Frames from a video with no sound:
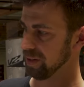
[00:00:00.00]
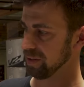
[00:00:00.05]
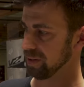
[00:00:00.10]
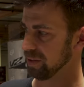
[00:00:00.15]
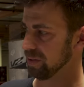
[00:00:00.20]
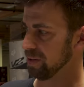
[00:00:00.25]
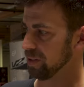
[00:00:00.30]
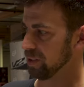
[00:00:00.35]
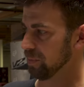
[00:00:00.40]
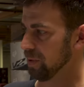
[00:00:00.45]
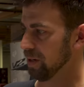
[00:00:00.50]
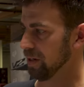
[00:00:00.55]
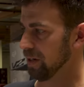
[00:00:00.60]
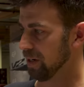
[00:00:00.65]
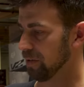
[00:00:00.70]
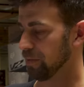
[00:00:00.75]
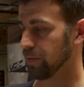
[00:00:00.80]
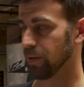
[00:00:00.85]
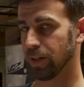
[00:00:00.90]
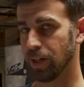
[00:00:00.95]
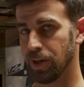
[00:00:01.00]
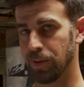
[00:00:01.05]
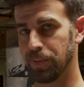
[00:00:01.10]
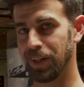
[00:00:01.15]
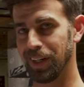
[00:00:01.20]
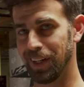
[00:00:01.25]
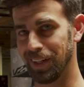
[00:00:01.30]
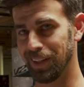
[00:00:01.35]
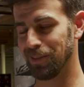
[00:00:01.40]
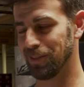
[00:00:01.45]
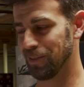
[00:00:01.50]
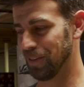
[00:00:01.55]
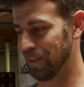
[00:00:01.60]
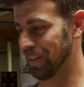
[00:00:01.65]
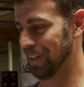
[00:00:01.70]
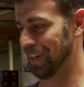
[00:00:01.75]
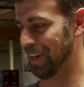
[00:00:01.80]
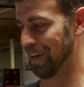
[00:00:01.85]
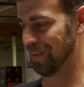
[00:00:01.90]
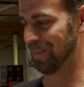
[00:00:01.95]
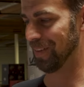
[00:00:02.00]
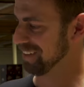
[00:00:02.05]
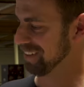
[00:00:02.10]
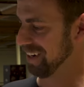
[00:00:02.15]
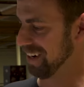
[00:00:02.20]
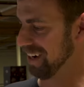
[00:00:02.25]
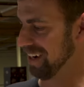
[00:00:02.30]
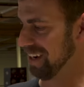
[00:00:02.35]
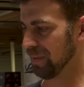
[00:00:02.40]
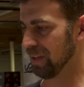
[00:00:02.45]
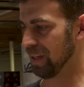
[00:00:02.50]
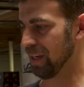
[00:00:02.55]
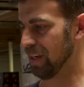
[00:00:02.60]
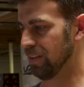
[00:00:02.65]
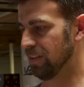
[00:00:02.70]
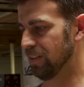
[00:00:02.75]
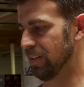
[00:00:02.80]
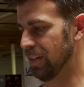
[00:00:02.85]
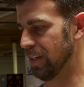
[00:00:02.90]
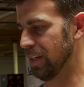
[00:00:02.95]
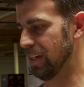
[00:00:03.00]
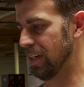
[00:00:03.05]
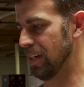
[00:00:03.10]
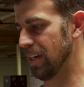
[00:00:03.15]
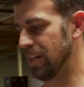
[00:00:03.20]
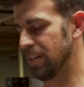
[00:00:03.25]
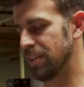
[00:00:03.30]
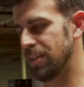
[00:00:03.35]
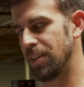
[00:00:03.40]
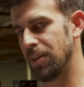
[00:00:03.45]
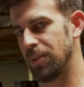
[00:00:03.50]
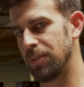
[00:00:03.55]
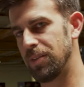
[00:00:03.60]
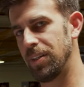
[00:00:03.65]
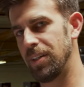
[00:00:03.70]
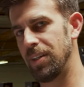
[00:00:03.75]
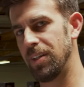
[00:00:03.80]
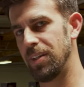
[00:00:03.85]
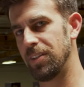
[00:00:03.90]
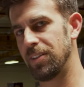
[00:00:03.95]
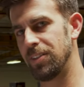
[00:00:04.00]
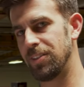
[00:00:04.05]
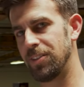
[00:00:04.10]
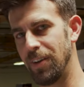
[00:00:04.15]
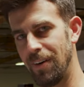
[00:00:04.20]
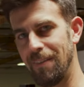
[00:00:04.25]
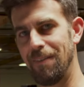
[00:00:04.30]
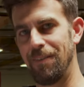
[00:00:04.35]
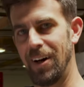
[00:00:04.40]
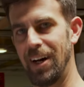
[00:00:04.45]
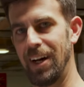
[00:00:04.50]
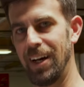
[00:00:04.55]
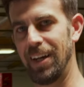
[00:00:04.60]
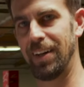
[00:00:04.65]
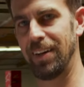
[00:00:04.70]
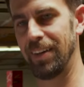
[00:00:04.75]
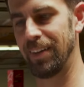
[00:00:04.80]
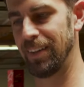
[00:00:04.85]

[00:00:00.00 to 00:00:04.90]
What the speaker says: the large amount of airflow coming in the front of the helmet. And ECE DOT certified.